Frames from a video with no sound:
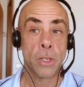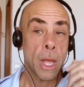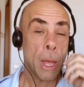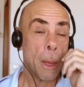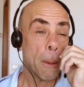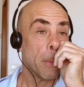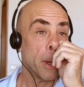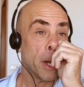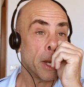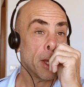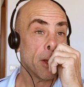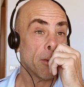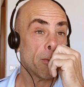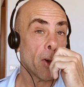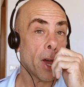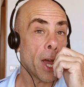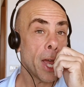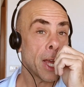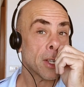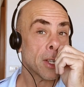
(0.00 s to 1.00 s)
But if I
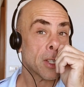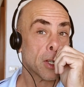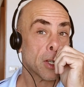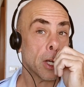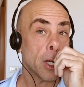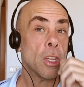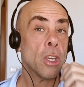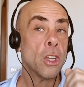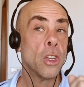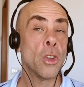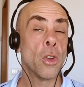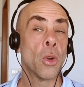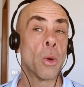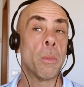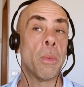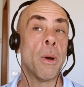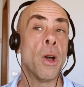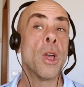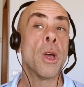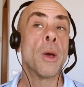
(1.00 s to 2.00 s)
ask your
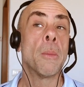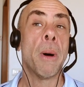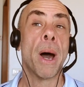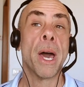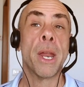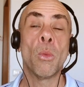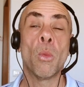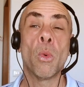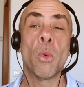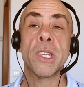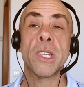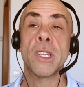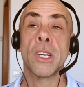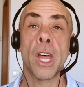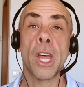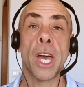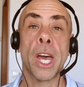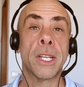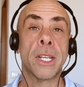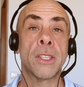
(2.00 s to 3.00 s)
body, what is it
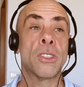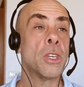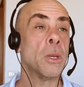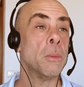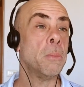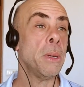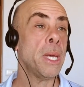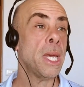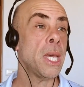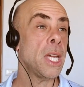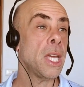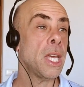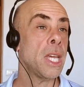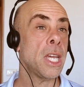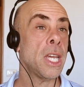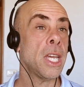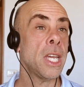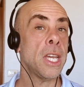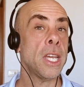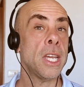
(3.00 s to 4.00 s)
like to
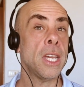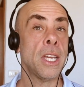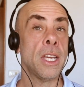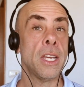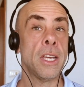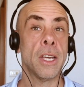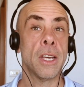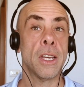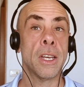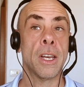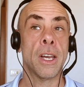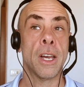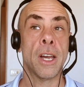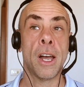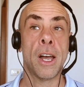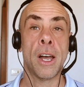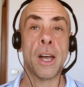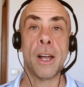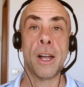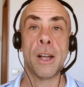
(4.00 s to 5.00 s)
be
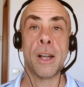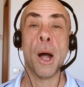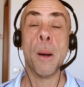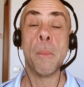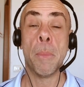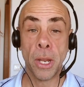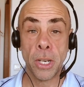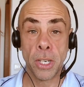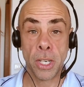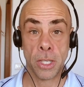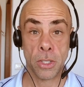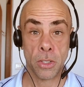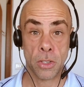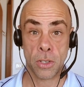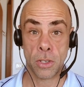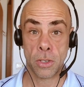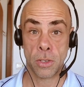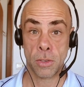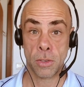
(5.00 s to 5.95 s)
abundance?